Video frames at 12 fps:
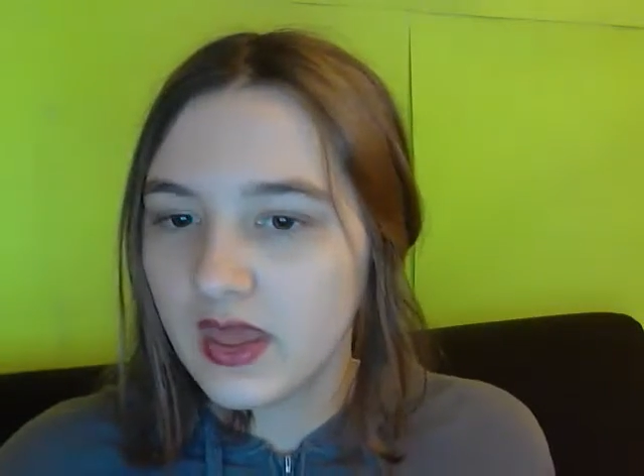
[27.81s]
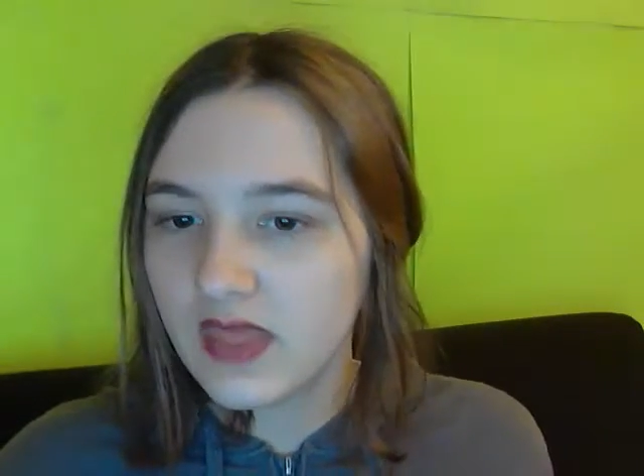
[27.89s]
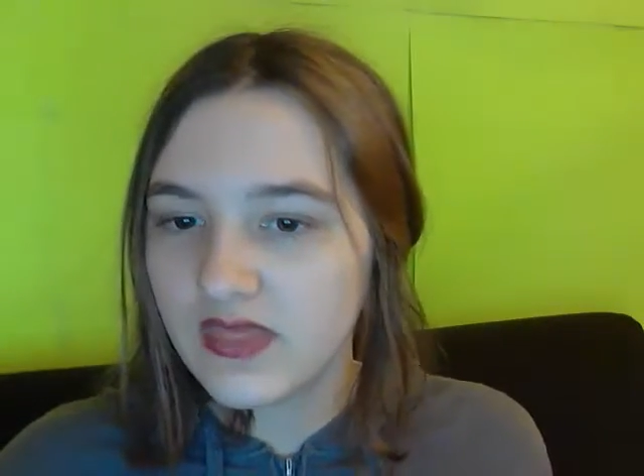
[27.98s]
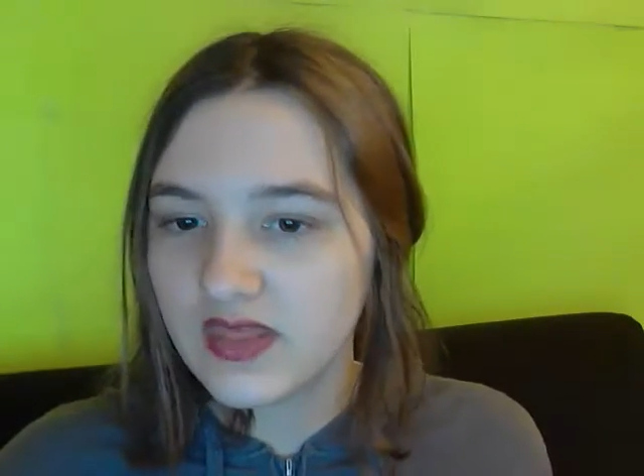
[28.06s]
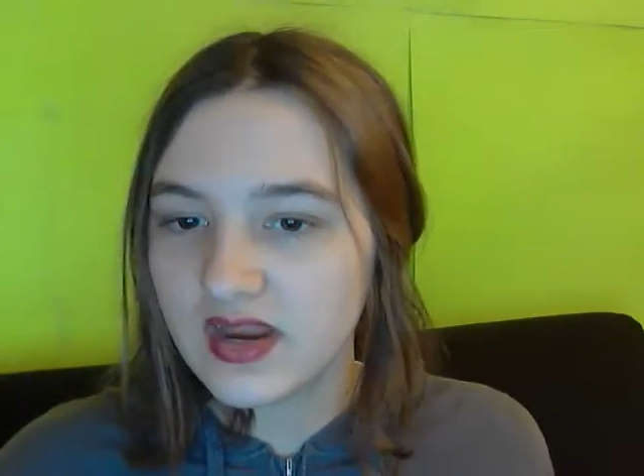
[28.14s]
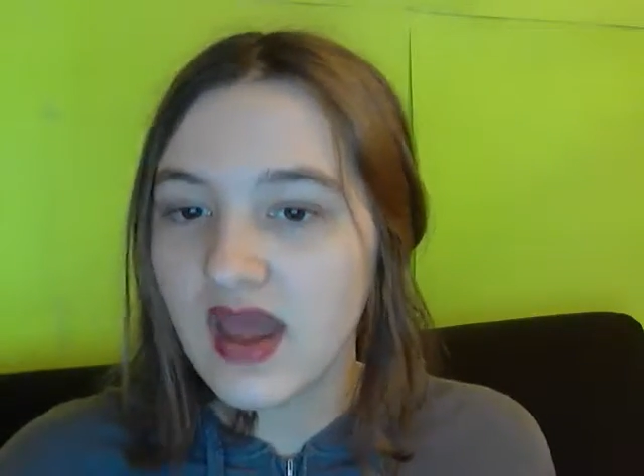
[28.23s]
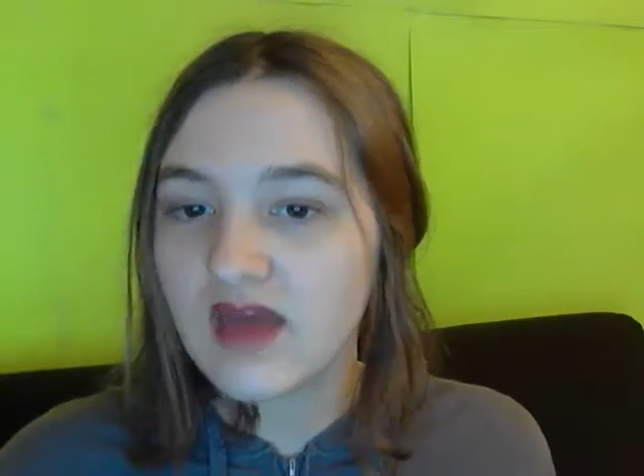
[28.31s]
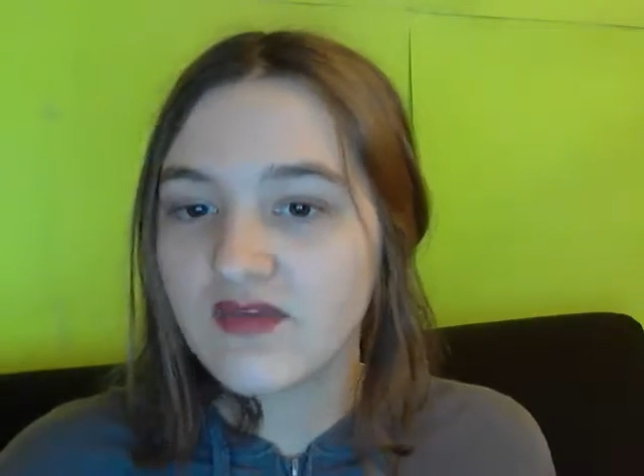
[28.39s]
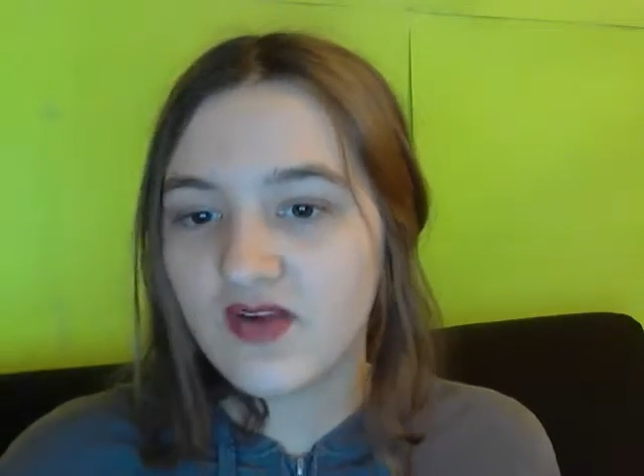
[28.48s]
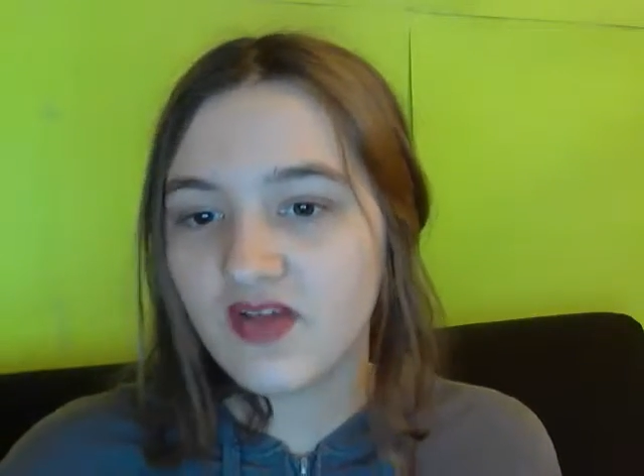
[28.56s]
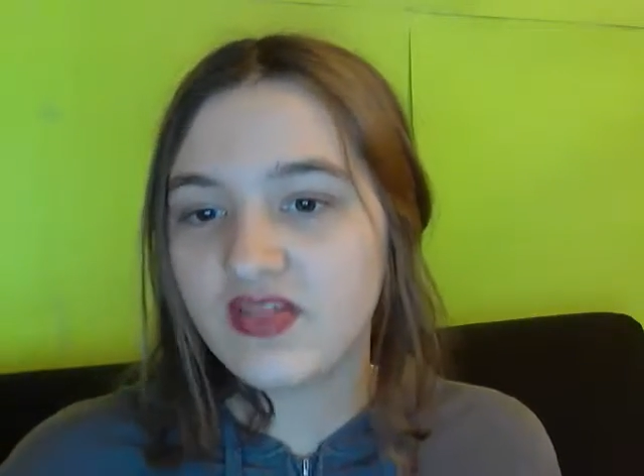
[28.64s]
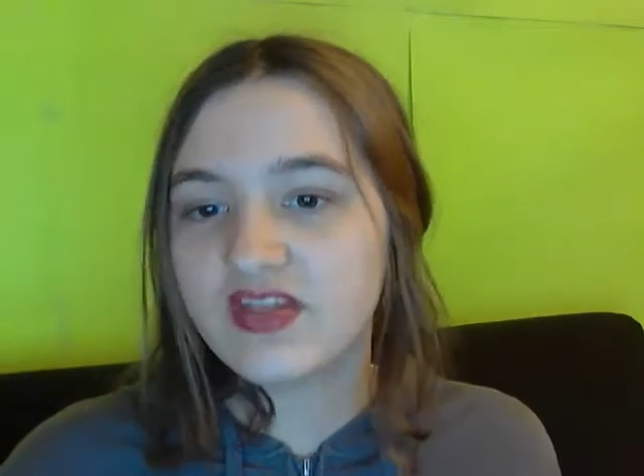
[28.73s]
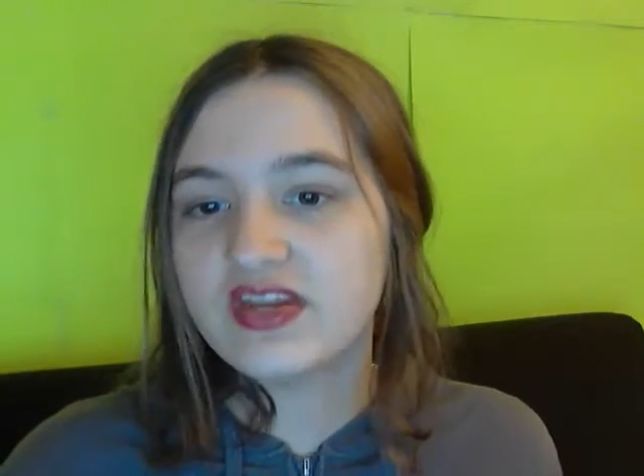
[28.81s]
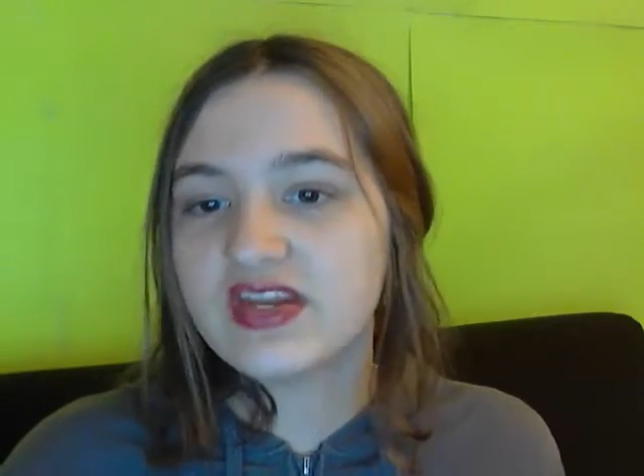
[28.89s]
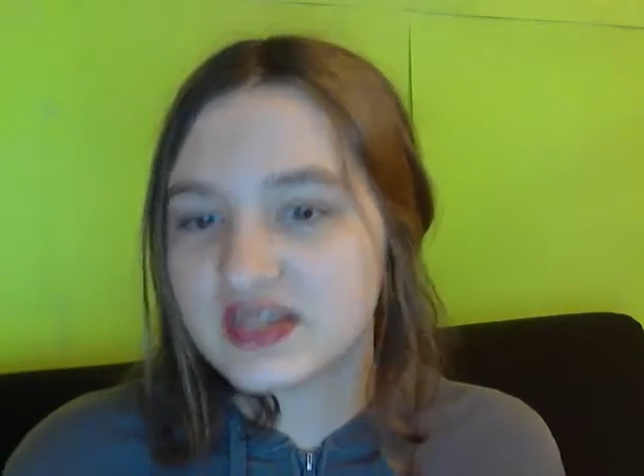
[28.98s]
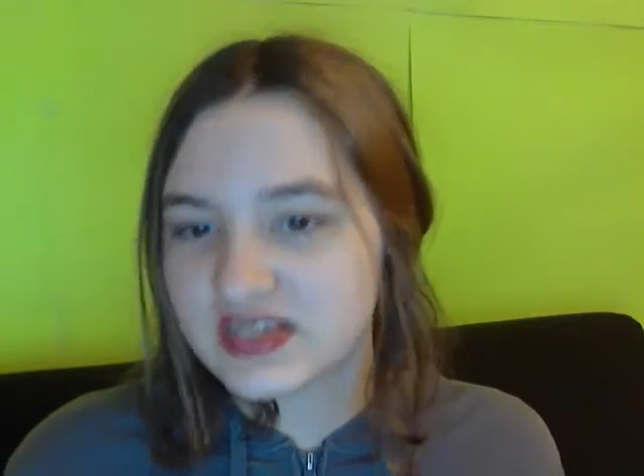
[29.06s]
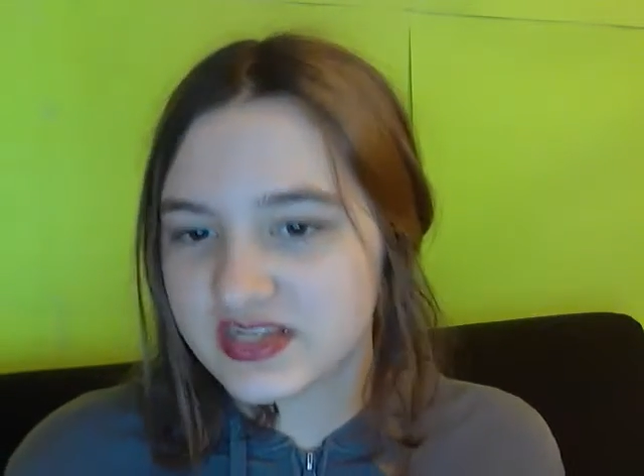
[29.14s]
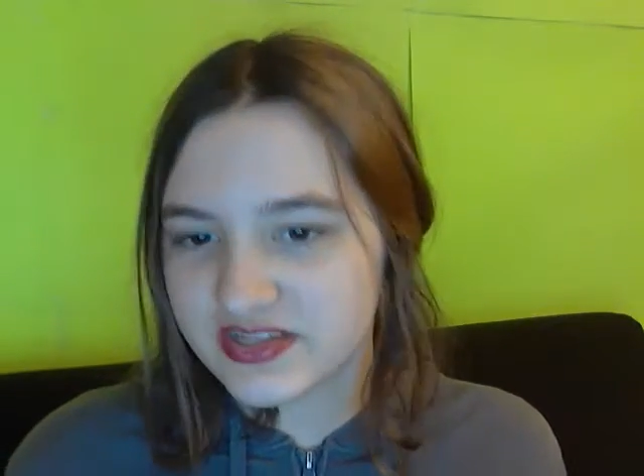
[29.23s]
And then I felt the
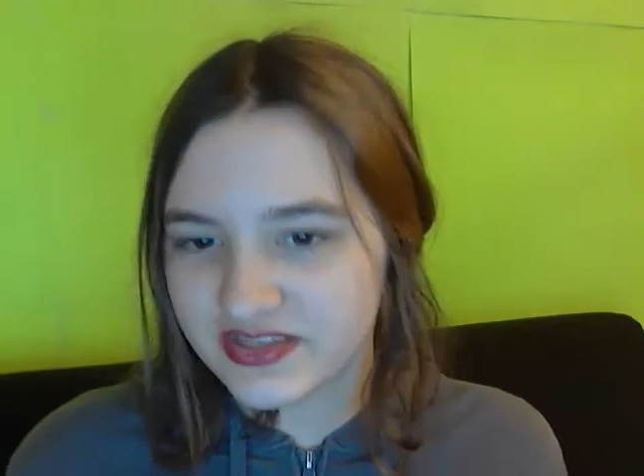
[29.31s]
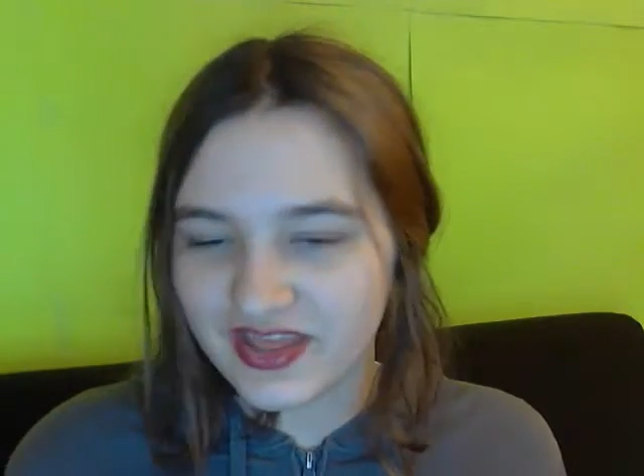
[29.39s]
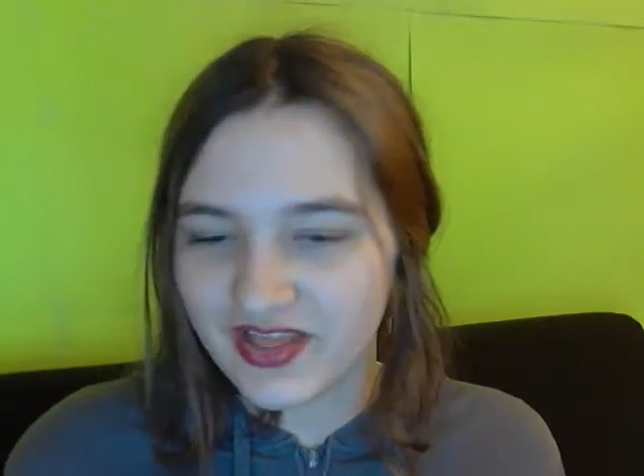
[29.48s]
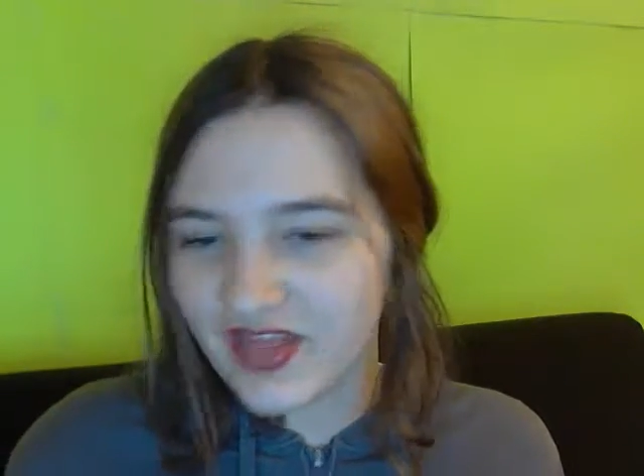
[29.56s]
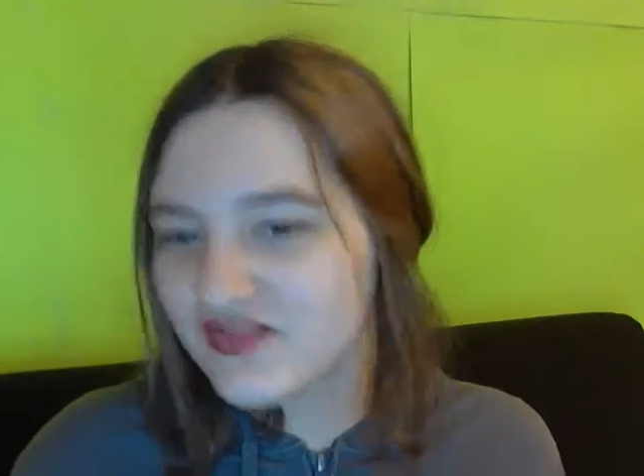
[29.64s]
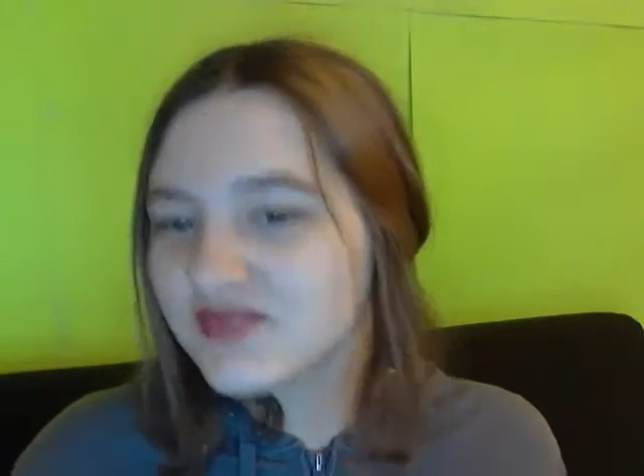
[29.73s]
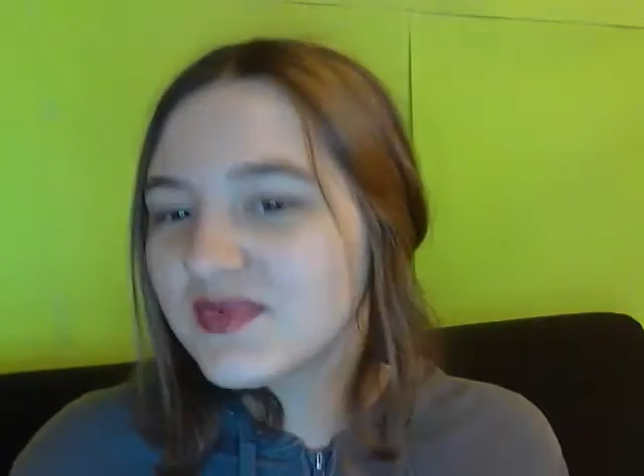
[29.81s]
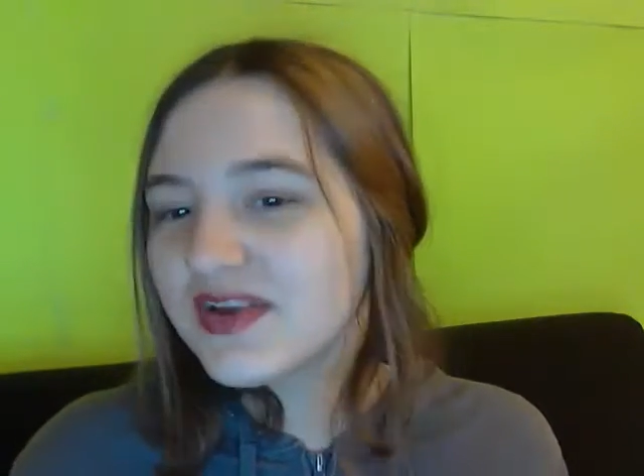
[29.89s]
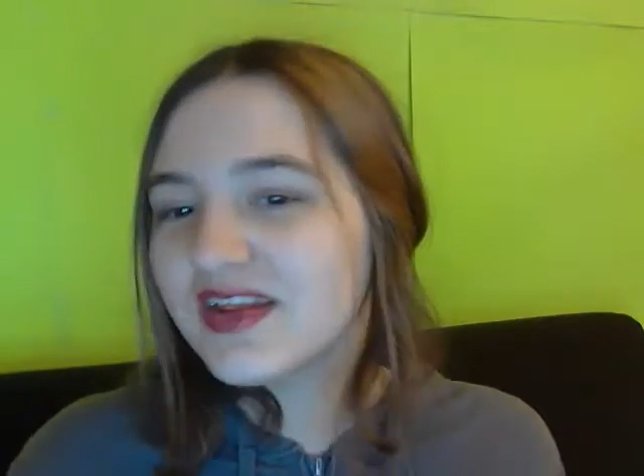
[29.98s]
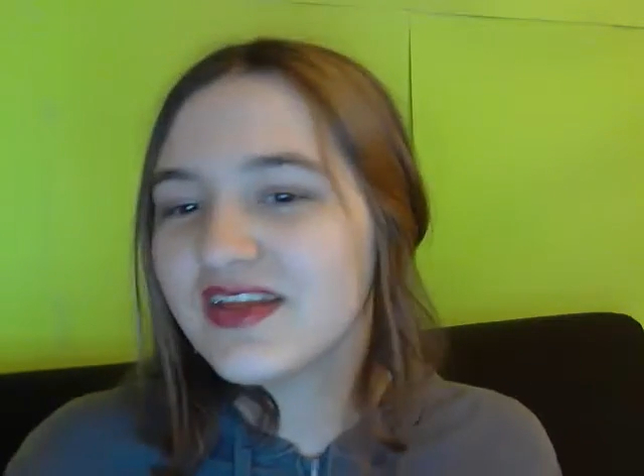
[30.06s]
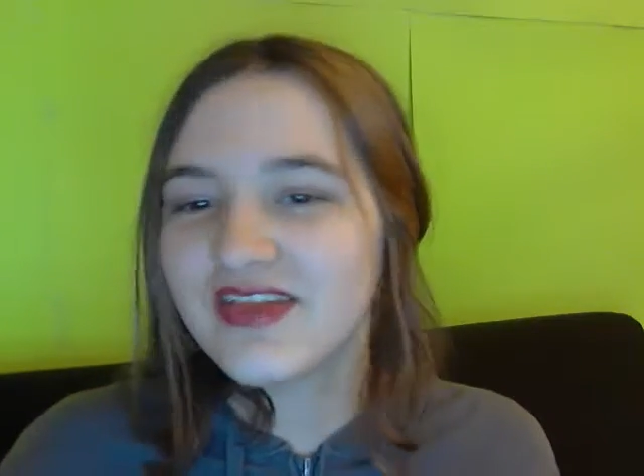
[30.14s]
need to just tell everybody